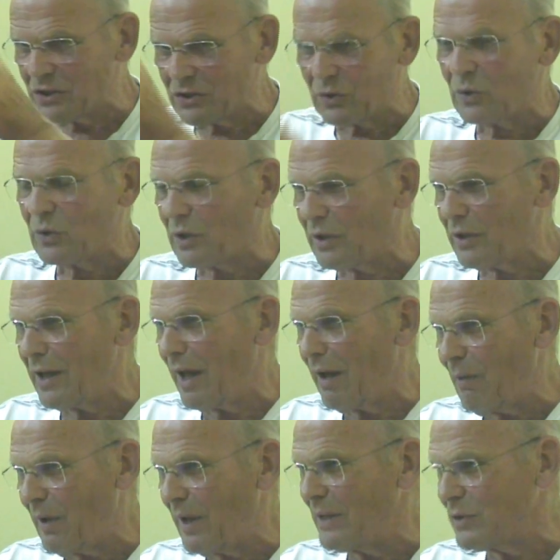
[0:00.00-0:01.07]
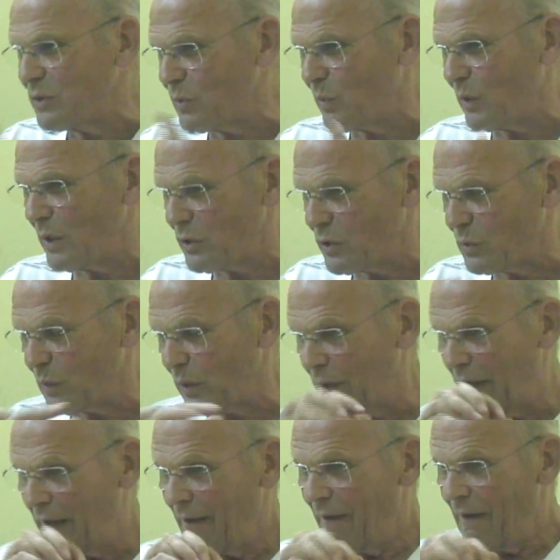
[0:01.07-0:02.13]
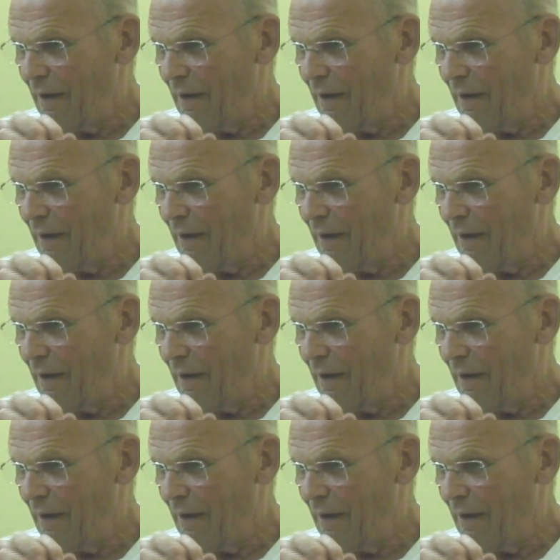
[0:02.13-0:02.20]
Aristotle now, and so on and so on.